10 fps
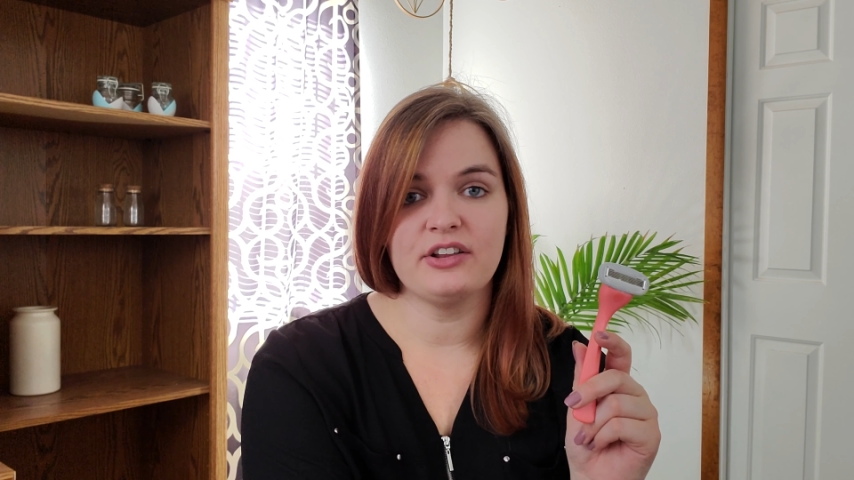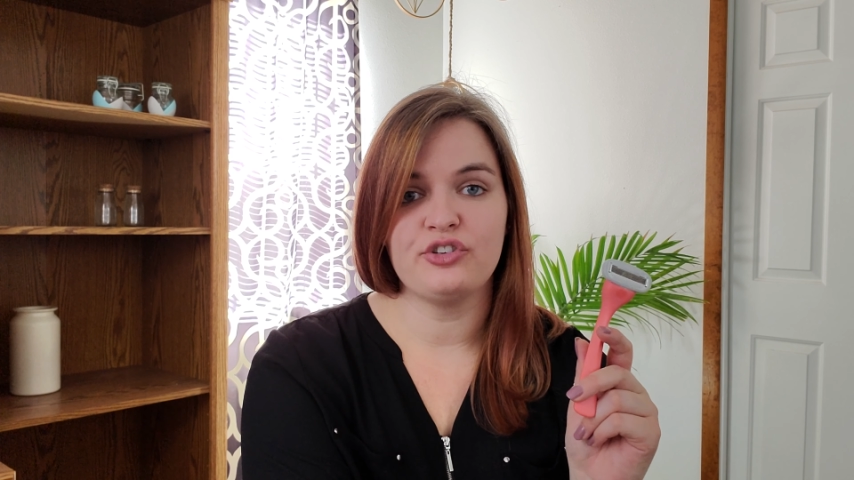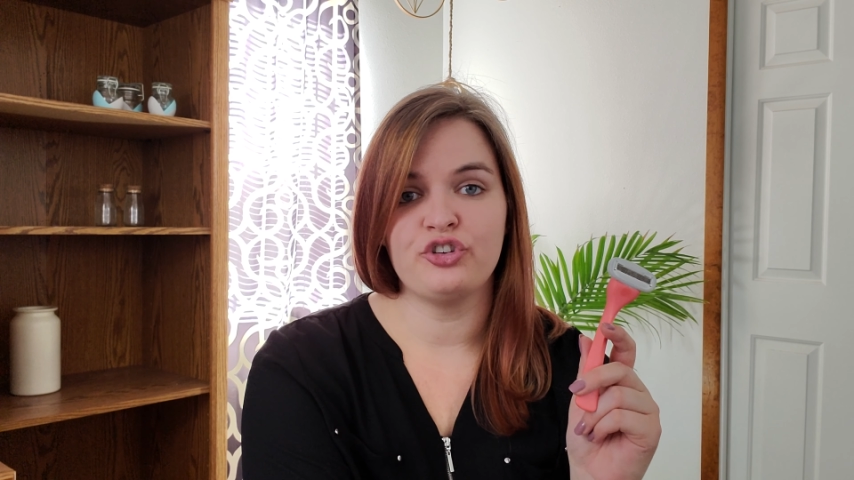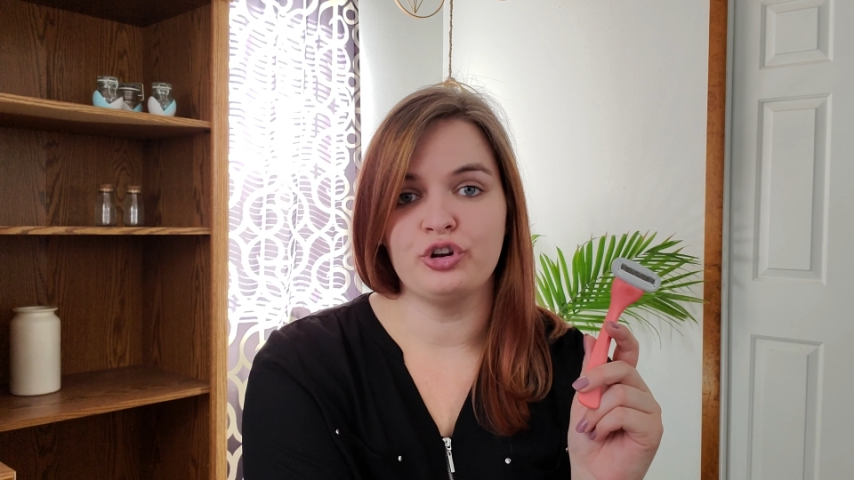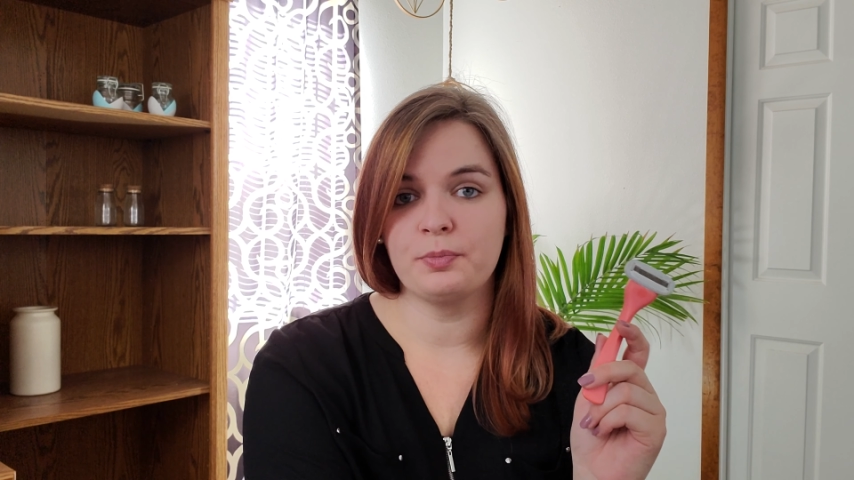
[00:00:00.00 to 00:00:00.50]

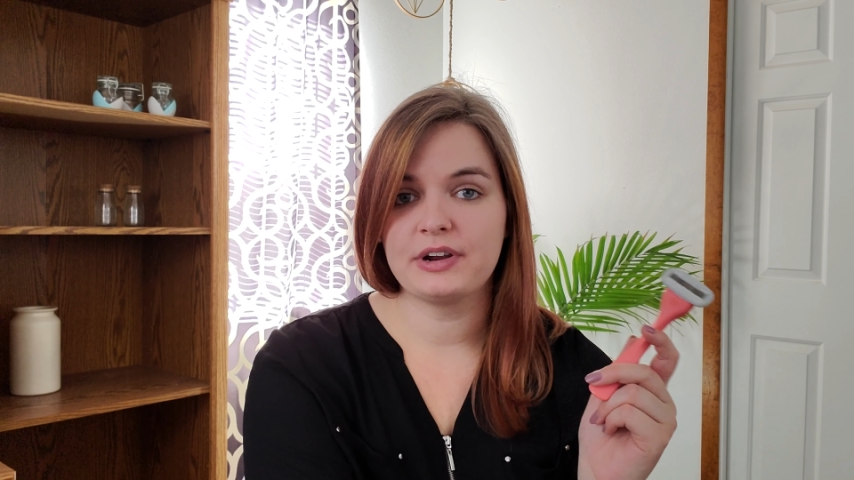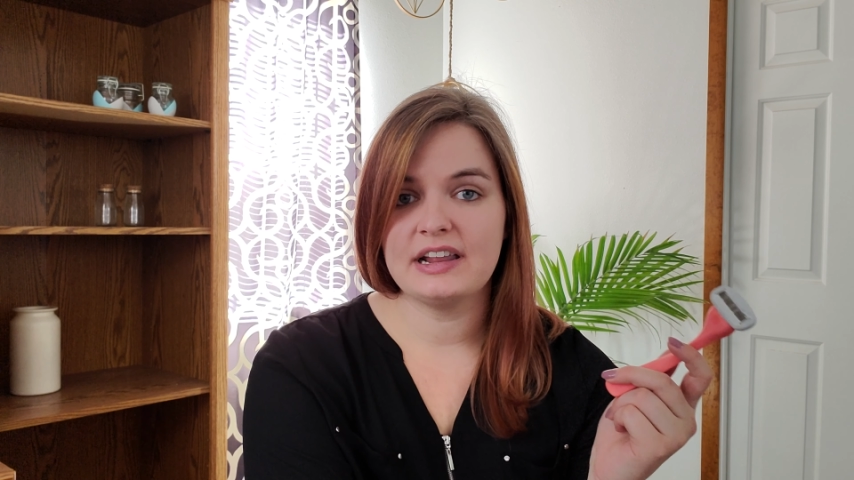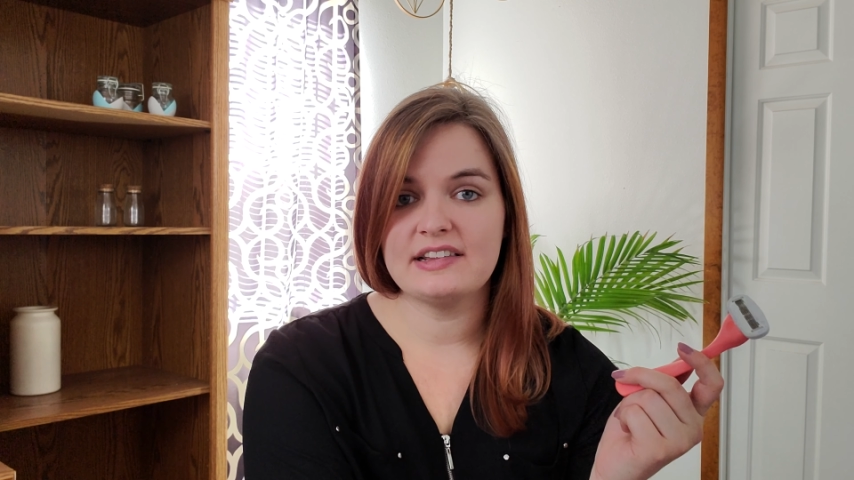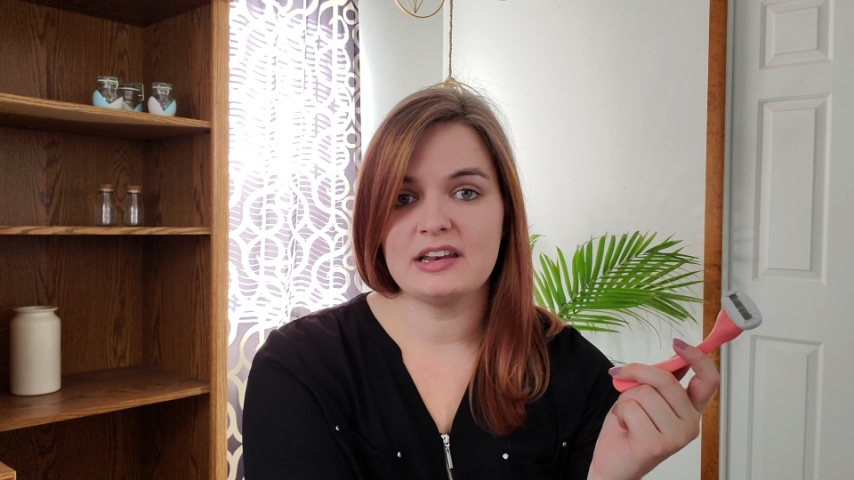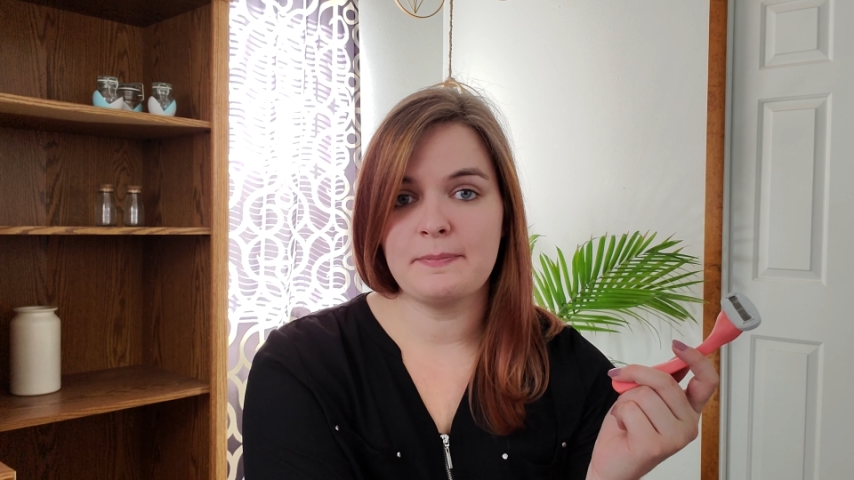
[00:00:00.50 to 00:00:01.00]
super
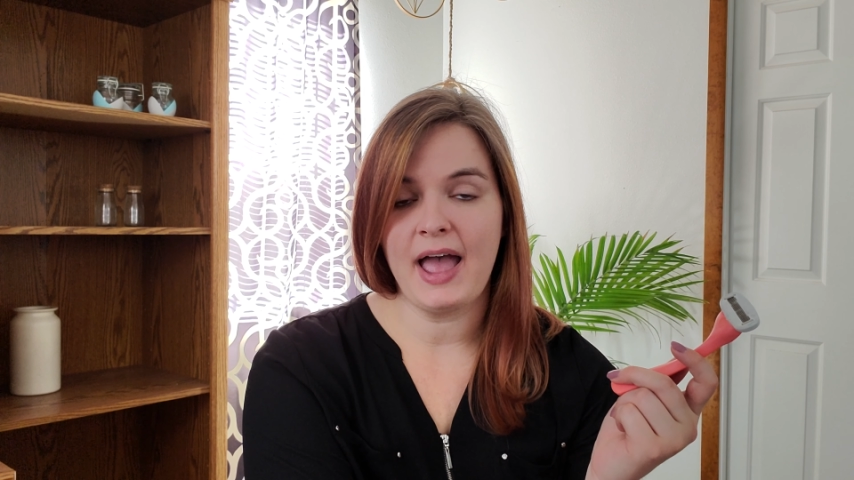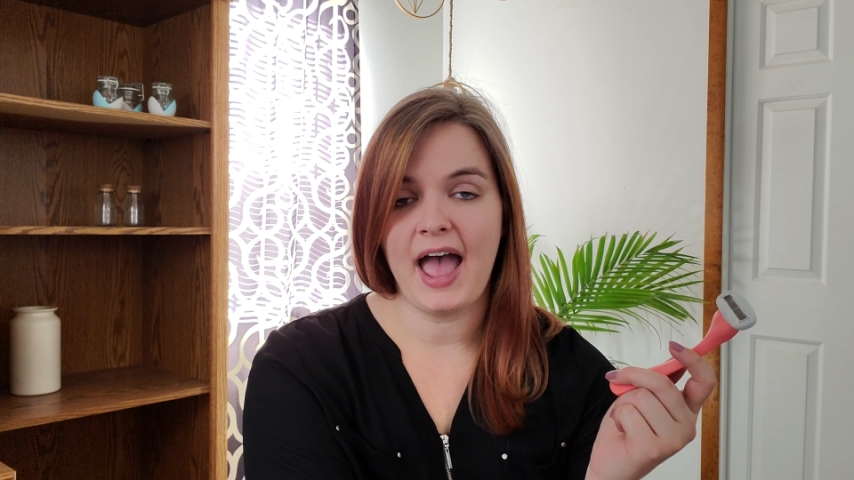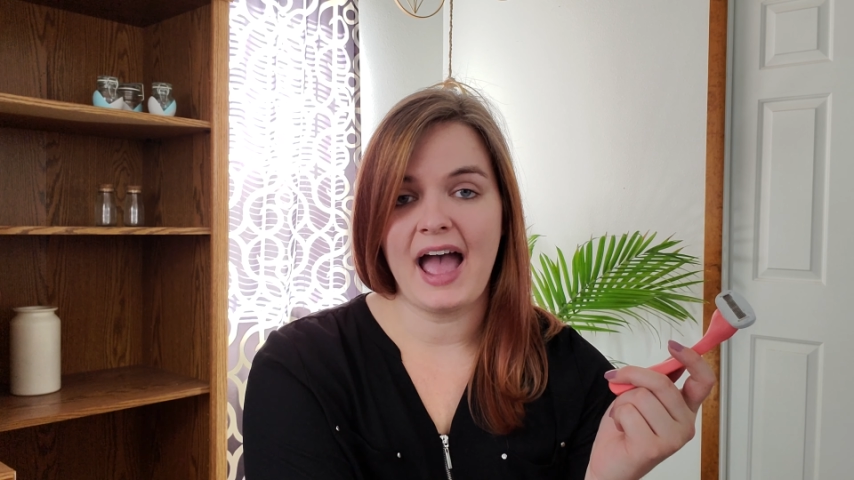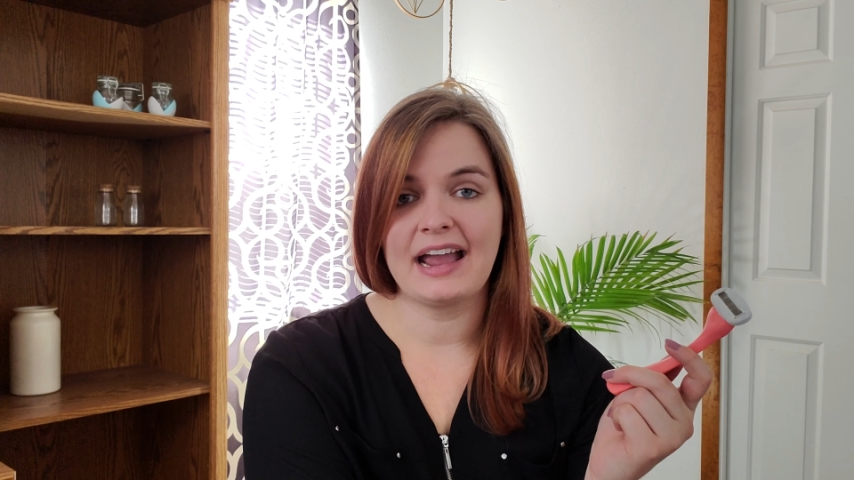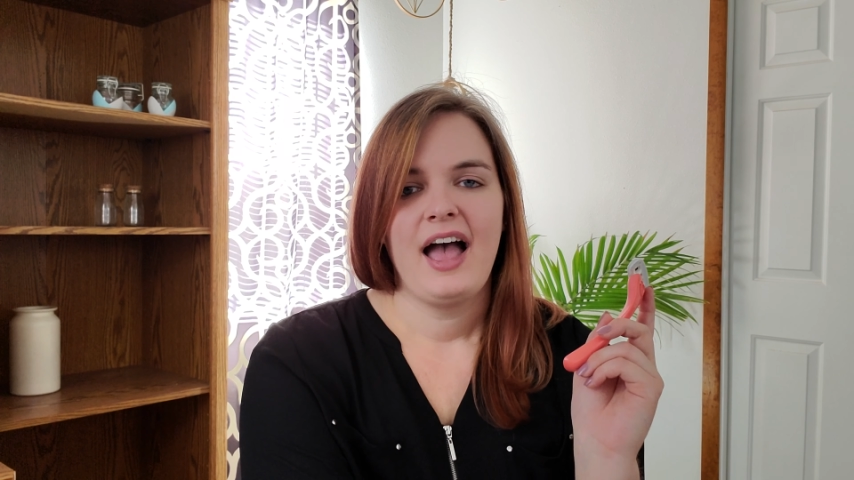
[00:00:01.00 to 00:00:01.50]
easy to
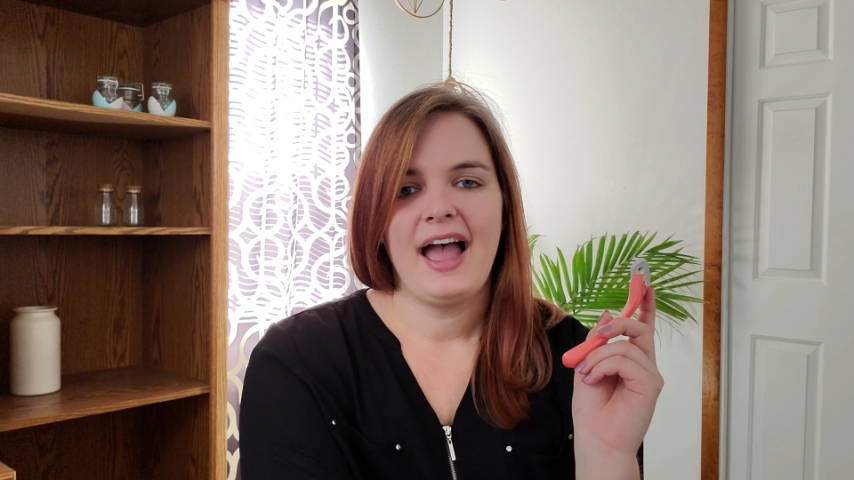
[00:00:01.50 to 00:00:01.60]
pack.